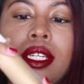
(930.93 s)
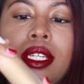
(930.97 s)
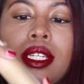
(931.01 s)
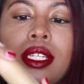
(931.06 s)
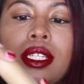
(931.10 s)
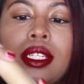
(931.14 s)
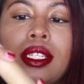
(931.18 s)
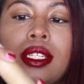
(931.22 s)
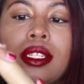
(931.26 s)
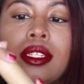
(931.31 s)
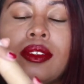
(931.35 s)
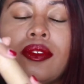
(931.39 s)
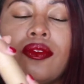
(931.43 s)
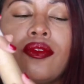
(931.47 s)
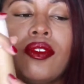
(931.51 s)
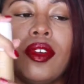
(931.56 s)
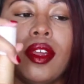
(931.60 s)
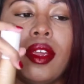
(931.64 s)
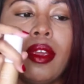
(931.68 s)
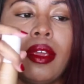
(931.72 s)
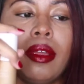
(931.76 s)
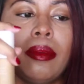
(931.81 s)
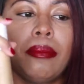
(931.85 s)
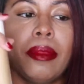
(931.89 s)
This is a
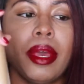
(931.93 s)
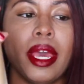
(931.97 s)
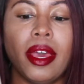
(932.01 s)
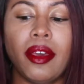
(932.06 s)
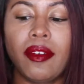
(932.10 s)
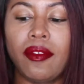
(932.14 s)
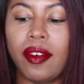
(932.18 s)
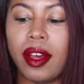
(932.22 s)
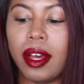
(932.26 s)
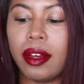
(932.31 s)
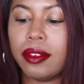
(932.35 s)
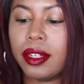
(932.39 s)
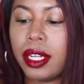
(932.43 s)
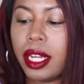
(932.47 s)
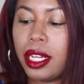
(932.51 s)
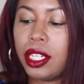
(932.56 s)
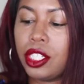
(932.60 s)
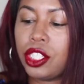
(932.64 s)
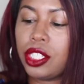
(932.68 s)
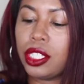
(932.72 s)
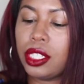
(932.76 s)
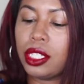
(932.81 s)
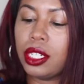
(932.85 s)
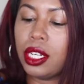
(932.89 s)
very matte
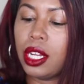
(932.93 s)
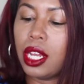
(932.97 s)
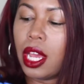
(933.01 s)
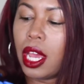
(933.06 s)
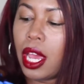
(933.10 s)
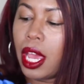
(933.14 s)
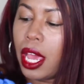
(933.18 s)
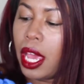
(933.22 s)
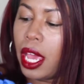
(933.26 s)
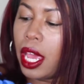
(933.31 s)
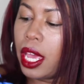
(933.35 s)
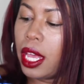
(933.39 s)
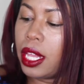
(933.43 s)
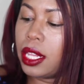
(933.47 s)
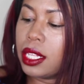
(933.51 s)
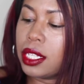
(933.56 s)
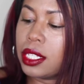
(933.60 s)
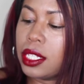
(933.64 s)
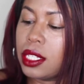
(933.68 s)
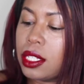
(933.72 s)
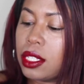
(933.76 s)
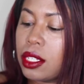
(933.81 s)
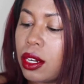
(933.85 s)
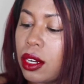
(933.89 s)
foundation, and
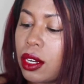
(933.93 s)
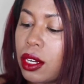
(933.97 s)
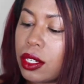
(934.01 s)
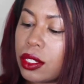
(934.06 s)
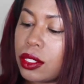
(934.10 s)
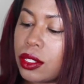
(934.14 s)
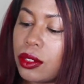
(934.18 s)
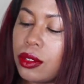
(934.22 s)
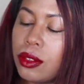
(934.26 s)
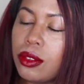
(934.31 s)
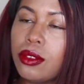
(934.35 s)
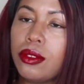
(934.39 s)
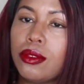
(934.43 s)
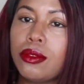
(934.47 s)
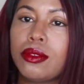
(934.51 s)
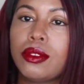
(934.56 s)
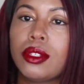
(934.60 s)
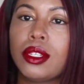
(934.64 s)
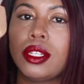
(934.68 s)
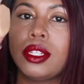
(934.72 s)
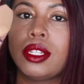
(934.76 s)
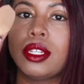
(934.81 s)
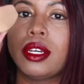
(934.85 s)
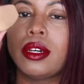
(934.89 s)
this is also
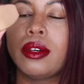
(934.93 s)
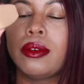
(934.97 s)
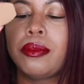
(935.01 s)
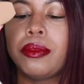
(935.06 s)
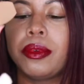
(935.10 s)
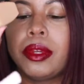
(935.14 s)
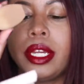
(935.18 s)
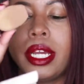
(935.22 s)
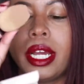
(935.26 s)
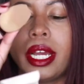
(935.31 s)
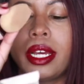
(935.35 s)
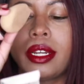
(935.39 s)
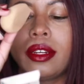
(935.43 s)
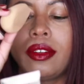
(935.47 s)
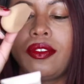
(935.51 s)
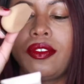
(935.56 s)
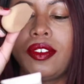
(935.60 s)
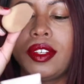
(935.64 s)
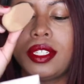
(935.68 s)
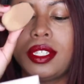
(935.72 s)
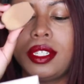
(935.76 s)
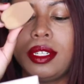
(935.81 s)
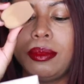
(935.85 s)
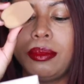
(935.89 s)
using the Rihanna
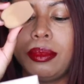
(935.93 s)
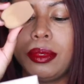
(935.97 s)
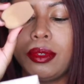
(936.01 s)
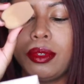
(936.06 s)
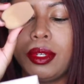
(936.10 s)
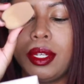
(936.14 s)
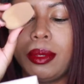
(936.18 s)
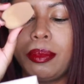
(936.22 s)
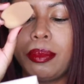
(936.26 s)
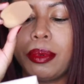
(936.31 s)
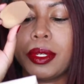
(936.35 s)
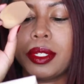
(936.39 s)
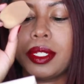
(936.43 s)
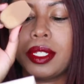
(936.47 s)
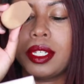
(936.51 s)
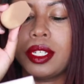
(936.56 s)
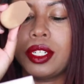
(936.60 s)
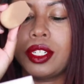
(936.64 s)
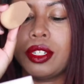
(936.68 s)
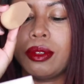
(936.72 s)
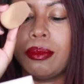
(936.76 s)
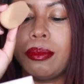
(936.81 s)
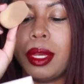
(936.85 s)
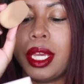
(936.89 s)
Fenty Beauty
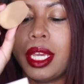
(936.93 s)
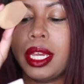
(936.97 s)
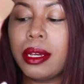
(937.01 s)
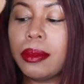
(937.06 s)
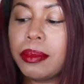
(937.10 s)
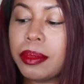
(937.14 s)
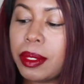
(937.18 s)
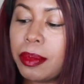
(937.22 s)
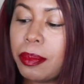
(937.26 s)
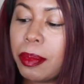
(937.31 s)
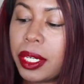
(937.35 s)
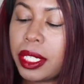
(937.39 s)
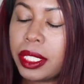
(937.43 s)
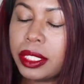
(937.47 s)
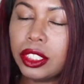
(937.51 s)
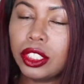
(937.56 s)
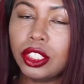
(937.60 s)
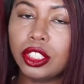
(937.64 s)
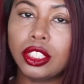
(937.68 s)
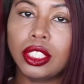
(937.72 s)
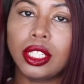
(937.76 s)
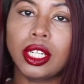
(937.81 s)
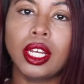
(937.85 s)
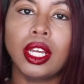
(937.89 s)
Precision Makeup
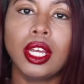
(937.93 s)
Sponge.